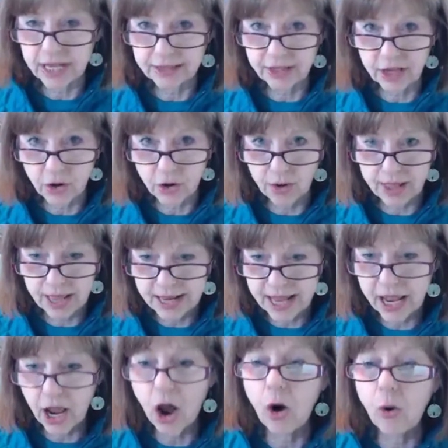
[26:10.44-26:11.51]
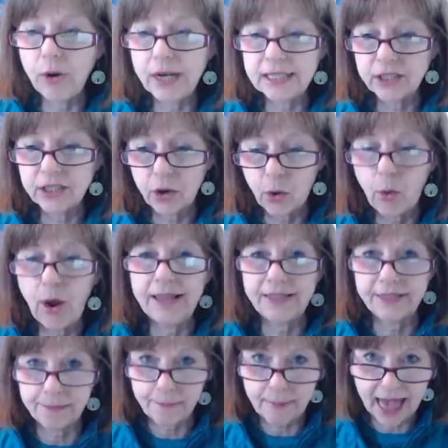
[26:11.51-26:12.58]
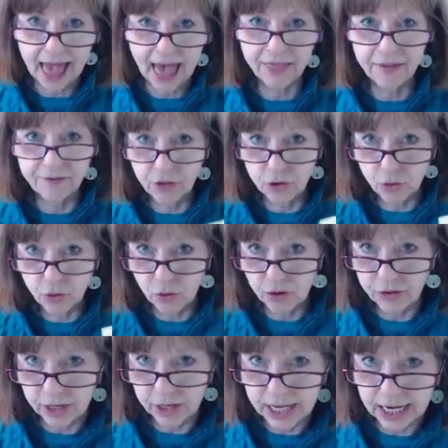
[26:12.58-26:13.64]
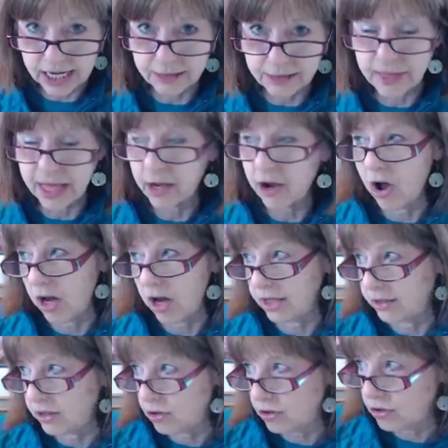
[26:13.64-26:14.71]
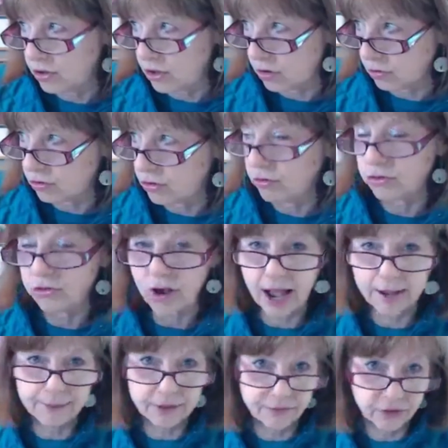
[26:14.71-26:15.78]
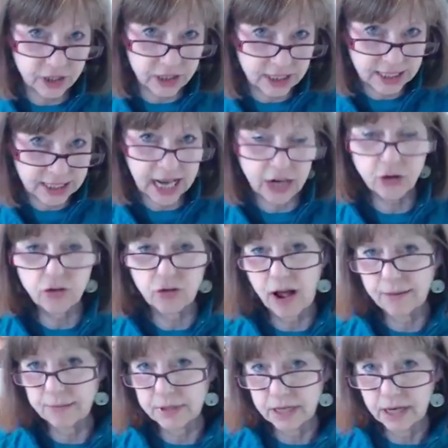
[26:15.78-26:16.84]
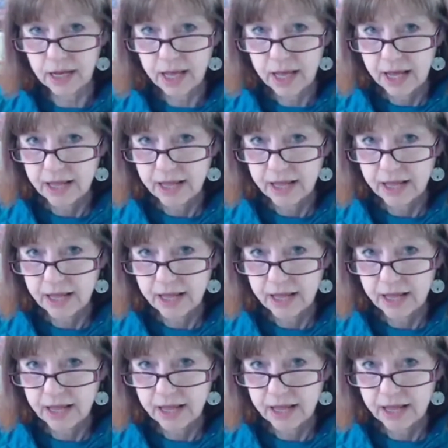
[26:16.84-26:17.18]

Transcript: you that the north and they always equate the math of the northern kingdom, they call it the you know two tribes versus ten tribes.